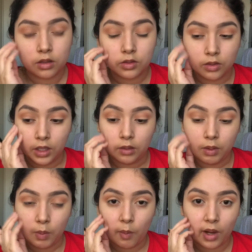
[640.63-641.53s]
so like my
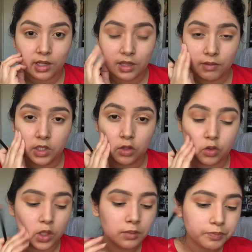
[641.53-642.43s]
mom had 7
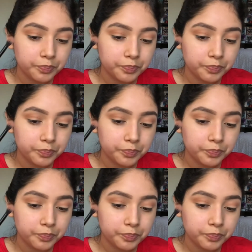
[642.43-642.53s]
children,